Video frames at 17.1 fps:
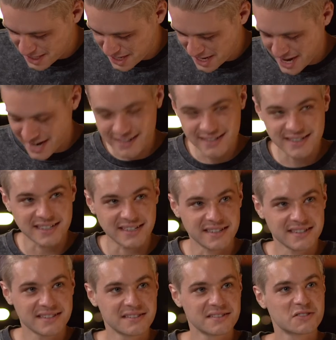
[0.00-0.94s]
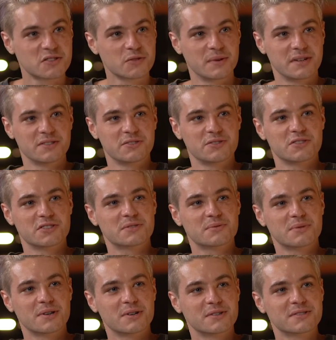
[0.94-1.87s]
the ante to when you're just
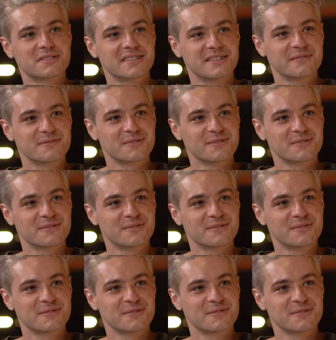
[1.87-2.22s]
rehearsing